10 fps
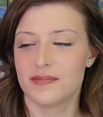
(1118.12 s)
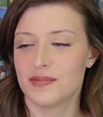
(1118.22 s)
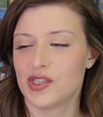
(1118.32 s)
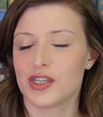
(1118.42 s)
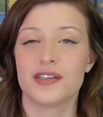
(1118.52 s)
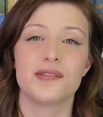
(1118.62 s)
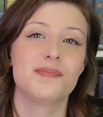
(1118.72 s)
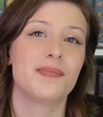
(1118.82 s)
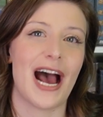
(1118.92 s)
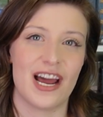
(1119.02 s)
certain
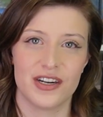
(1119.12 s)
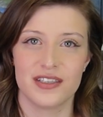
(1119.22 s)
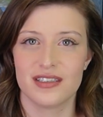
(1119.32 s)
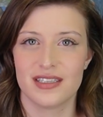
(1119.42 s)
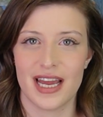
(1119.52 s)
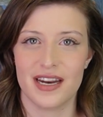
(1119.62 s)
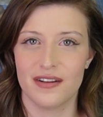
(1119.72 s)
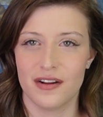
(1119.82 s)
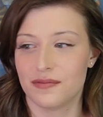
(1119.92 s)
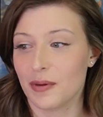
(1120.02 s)
patterns and
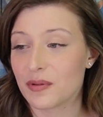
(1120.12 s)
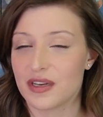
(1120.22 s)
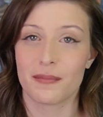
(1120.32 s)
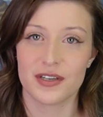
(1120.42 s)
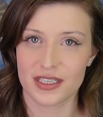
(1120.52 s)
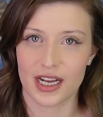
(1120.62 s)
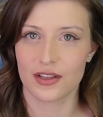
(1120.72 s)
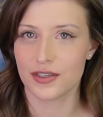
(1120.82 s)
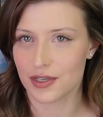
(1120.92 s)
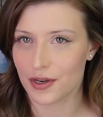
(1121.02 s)
of both numbers and
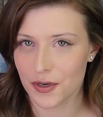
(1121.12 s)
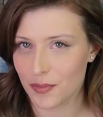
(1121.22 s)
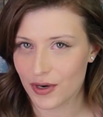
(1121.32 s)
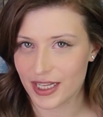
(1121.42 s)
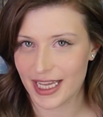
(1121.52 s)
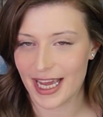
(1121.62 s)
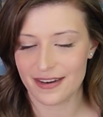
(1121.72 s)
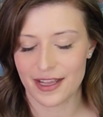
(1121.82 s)
colors on your board at the end.